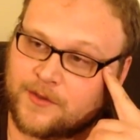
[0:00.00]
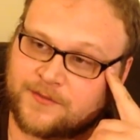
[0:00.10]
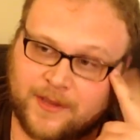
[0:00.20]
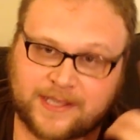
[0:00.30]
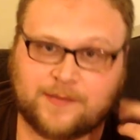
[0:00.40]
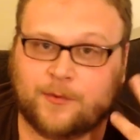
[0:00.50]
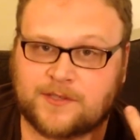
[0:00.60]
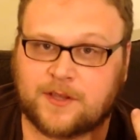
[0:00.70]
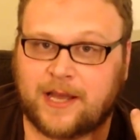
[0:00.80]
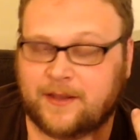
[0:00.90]
and the most flexible
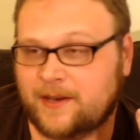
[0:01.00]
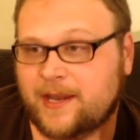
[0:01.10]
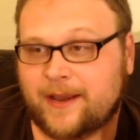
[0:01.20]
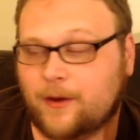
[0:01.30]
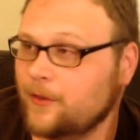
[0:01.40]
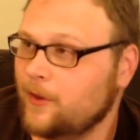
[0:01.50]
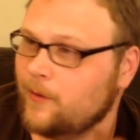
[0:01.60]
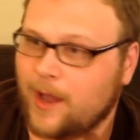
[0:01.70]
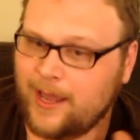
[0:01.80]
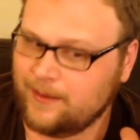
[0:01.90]
slot in the deck,
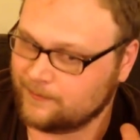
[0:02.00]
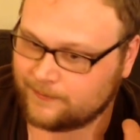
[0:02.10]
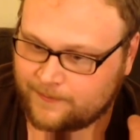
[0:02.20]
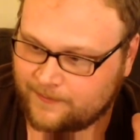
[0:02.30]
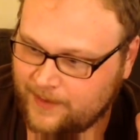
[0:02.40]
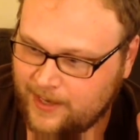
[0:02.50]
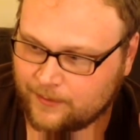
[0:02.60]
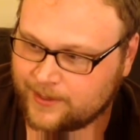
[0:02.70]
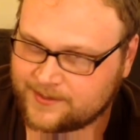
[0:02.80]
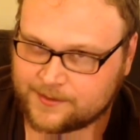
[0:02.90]
although I am
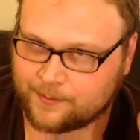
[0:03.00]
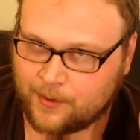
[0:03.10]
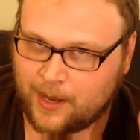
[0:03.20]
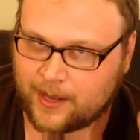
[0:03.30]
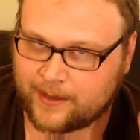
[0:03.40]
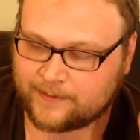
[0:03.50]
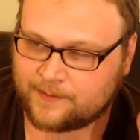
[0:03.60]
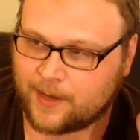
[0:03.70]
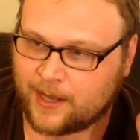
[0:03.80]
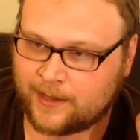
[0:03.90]
very
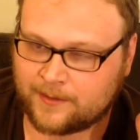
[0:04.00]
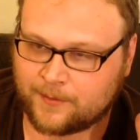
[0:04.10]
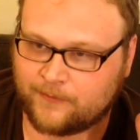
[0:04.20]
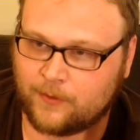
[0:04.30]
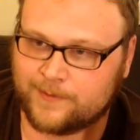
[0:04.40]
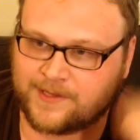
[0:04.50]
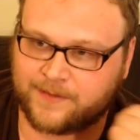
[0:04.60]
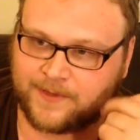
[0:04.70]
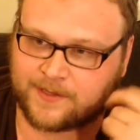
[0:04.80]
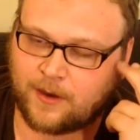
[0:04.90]
surprised by the
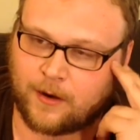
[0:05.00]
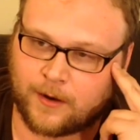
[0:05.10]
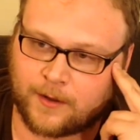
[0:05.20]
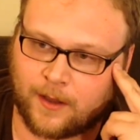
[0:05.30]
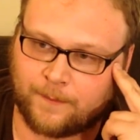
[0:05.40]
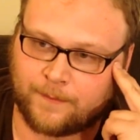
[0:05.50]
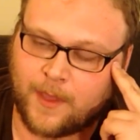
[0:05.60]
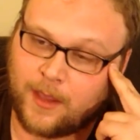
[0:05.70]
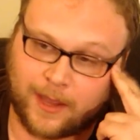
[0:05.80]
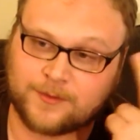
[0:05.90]
performance of this card. I
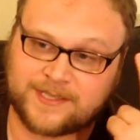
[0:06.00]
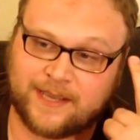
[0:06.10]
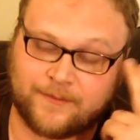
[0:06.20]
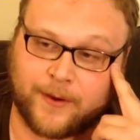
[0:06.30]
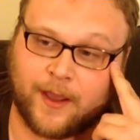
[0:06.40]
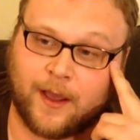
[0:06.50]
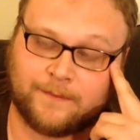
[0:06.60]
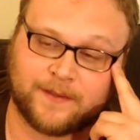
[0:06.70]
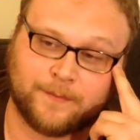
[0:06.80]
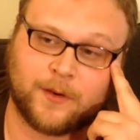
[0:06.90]
don't see it very
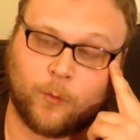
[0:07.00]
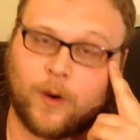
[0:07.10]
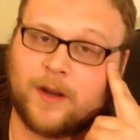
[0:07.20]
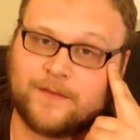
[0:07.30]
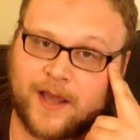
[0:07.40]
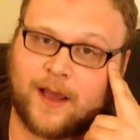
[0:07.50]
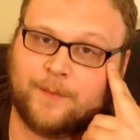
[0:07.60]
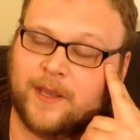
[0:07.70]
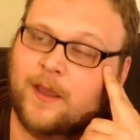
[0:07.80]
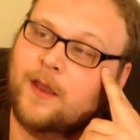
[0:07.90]
often, but a one-of
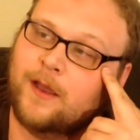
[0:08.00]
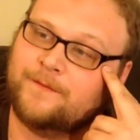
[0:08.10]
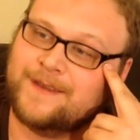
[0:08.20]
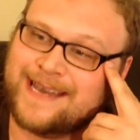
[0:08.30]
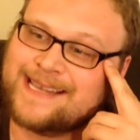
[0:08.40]
copy of